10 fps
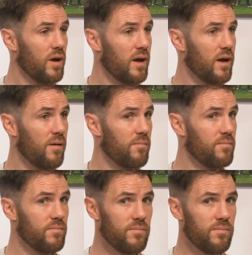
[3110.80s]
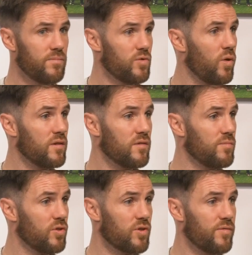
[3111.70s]
uh, twice as
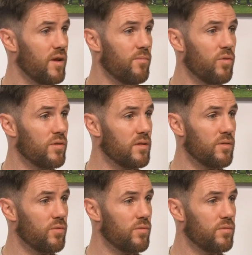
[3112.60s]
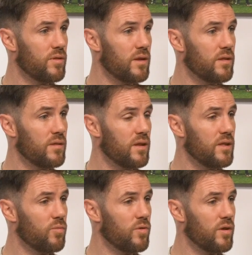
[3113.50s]
much, if not more, than they, than, than
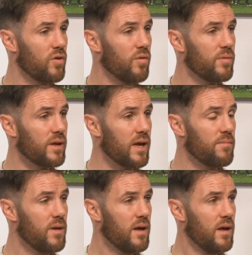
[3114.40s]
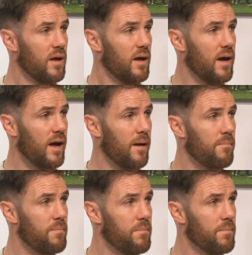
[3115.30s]
they would yeah. in a normal game.
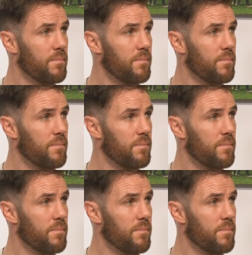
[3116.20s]
Um,